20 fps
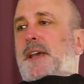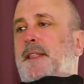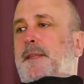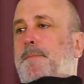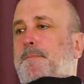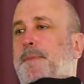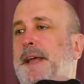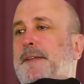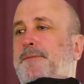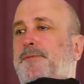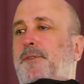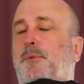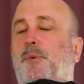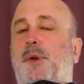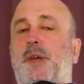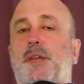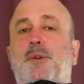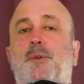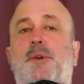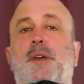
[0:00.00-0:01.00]
the platform
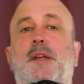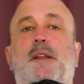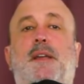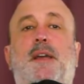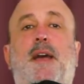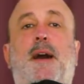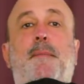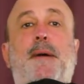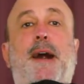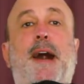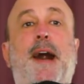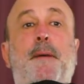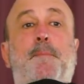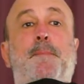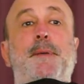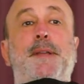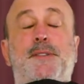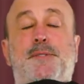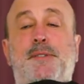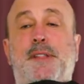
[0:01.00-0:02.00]
where you can come
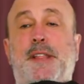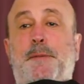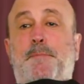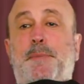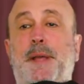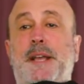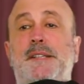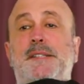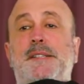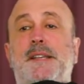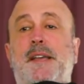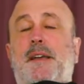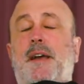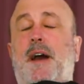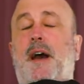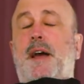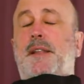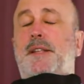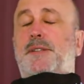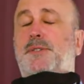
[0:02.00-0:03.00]
up into that place and say,
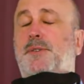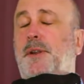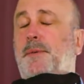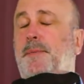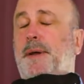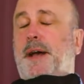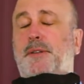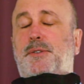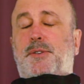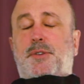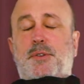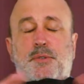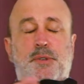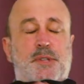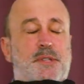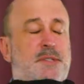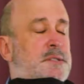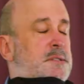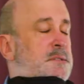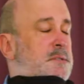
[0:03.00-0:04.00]
God, it's all about you.
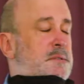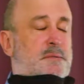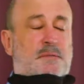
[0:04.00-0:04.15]
It's,